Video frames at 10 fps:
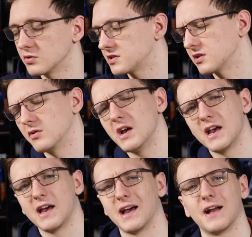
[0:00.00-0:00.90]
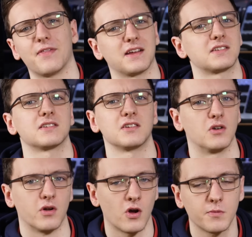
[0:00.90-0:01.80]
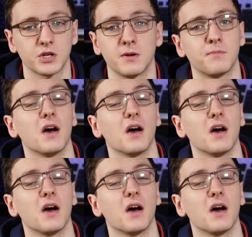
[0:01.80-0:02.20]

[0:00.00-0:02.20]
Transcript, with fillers: so that's, you know, an option.